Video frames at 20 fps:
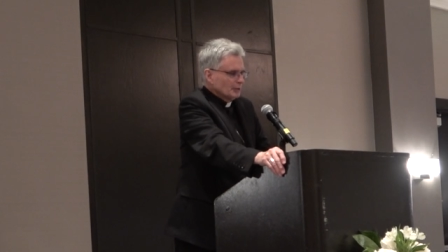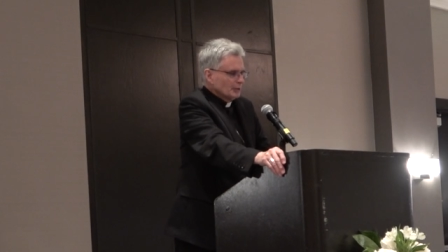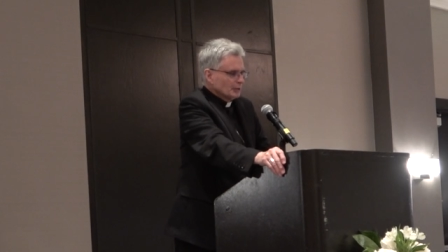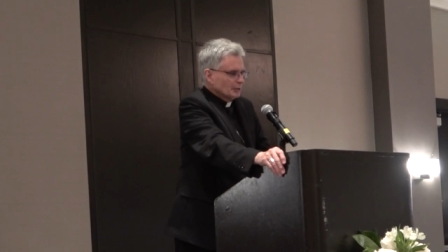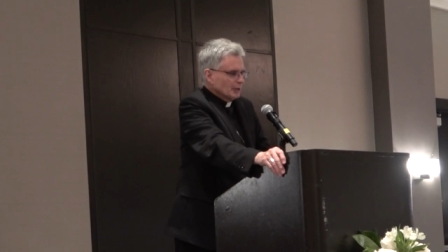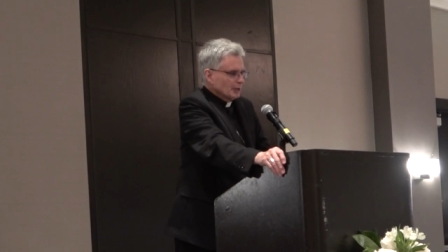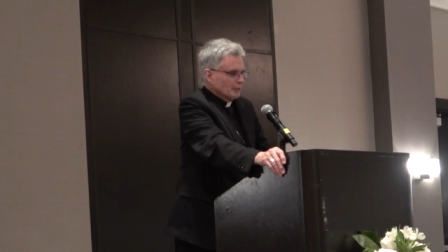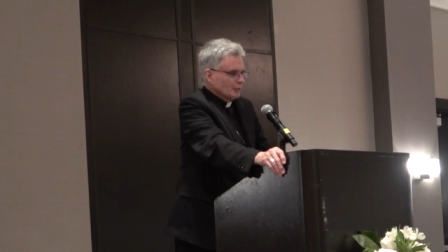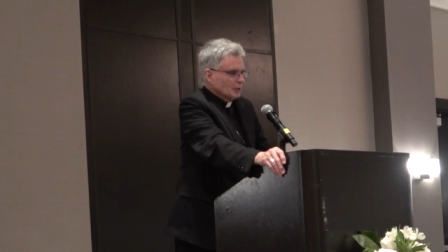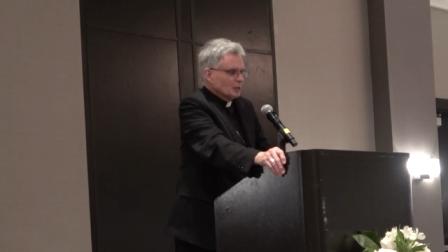
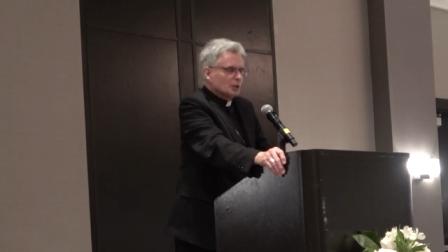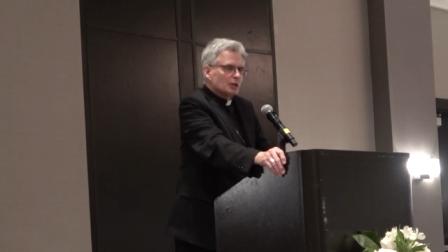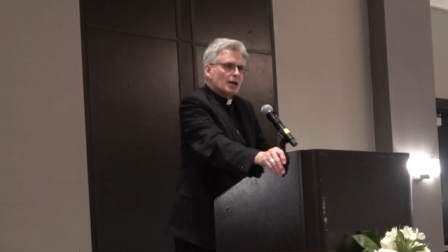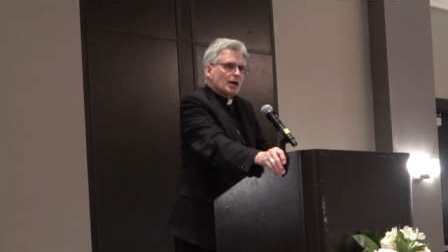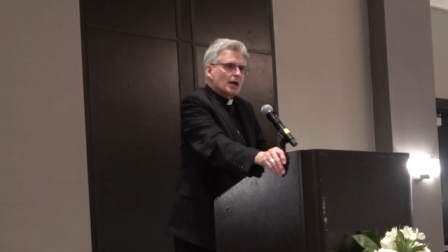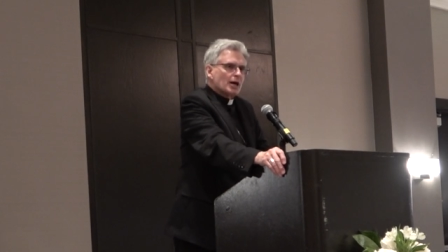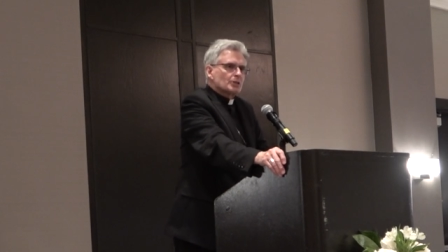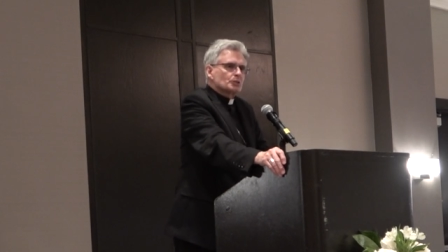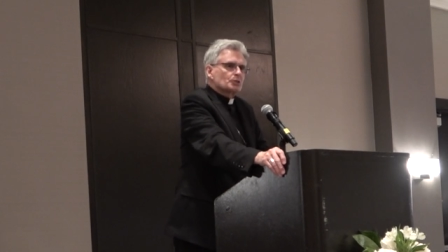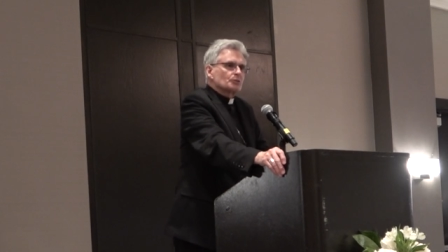that they
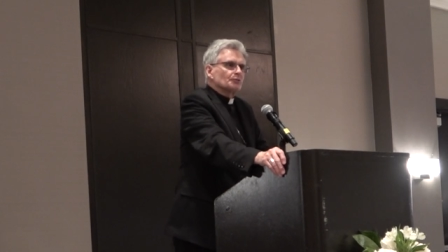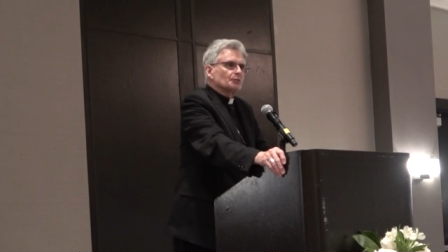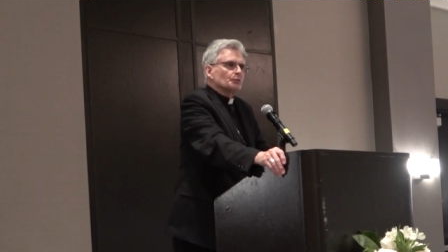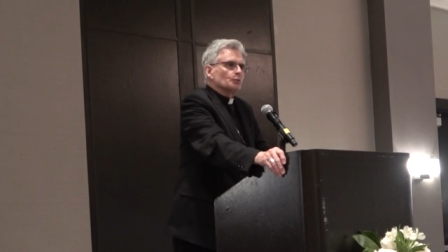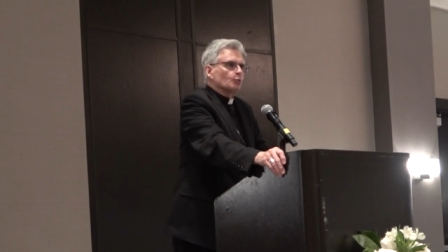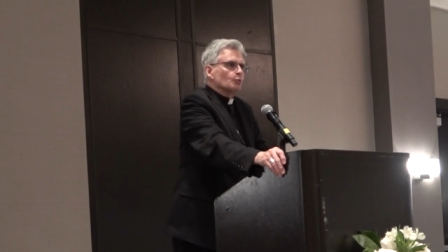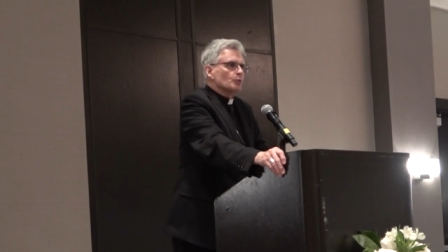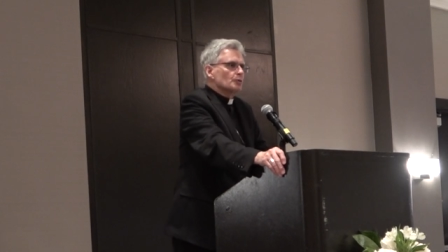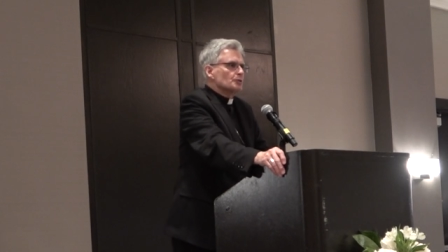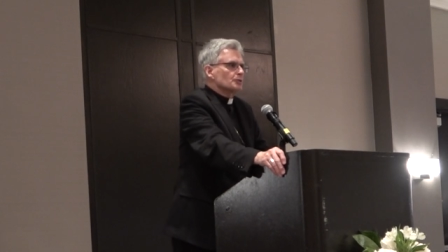really ask
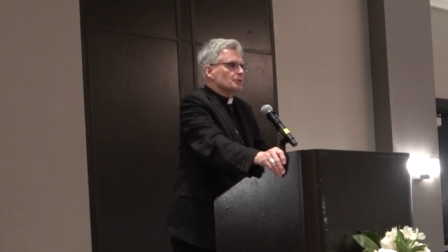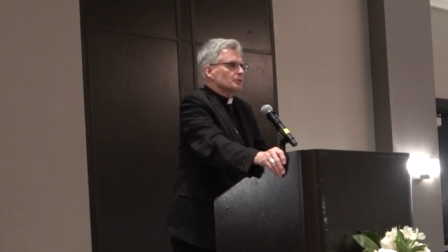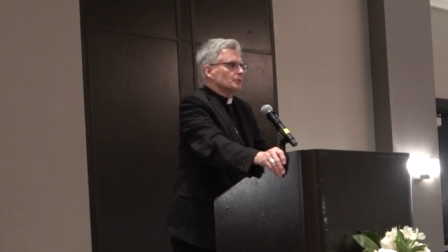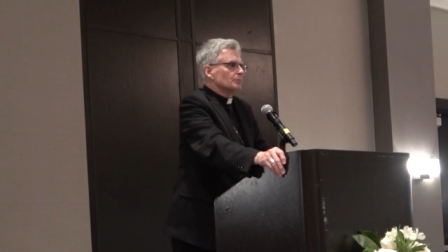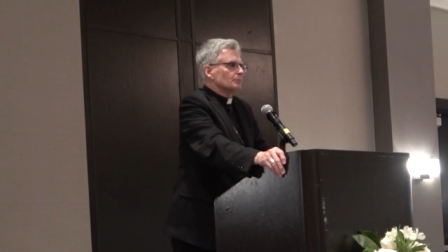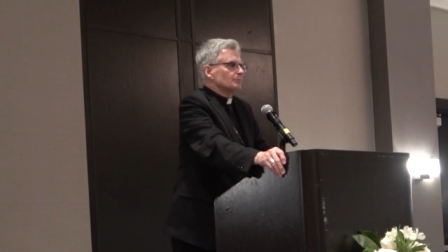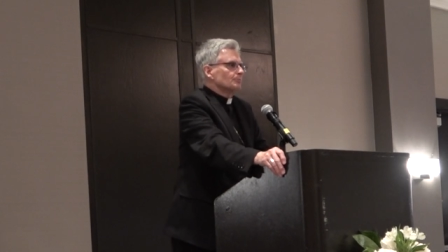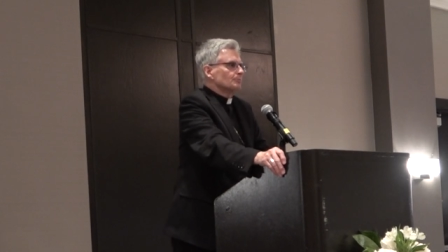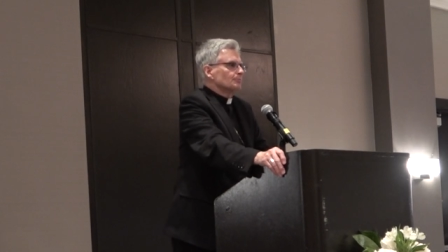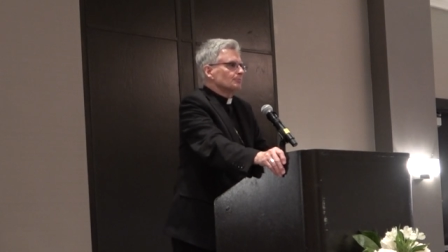for
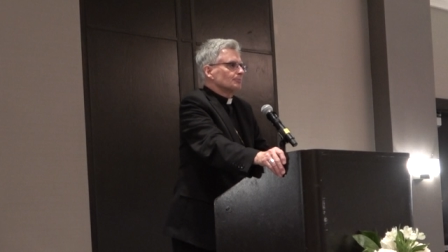wisdom.